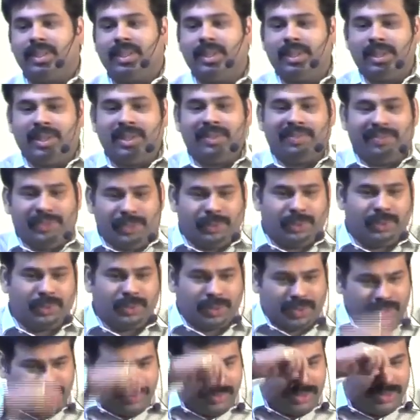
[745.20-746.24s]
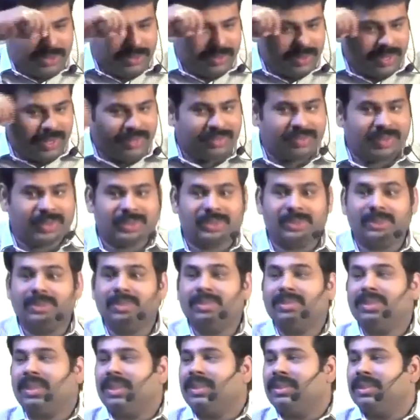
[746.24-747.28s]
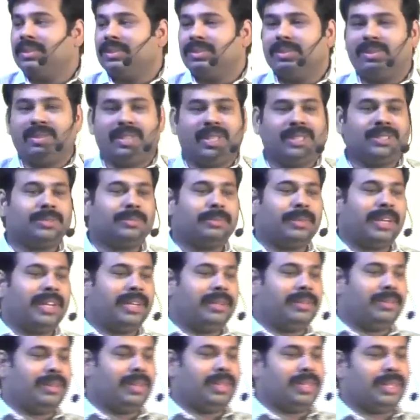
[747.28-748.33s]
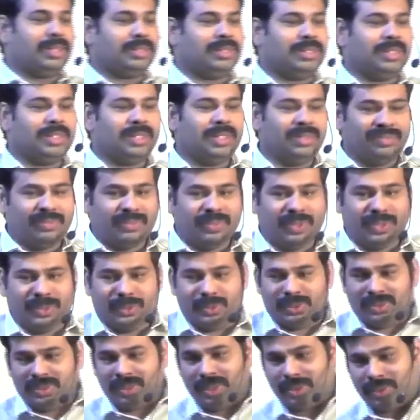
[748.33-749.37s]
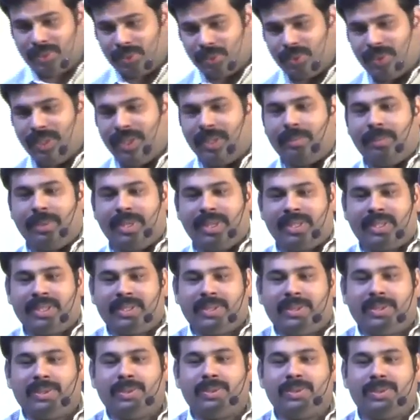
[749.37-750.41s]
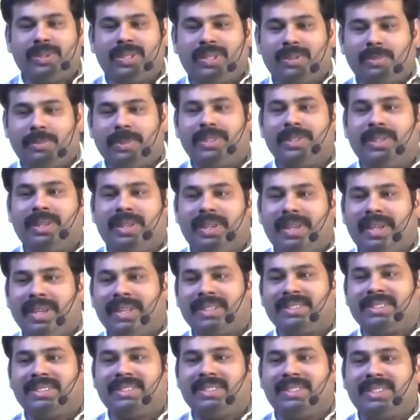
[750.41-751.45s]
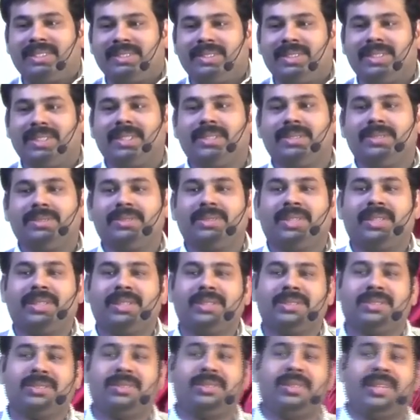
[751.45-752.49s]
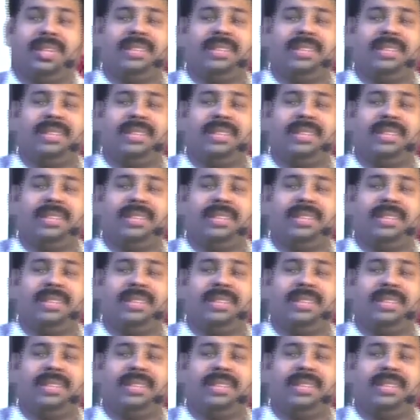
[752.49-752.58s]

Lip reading: if you do it with your efforts, so that is known as manual testing. If we use the tool and make it to do that particular actions and checking, so that is known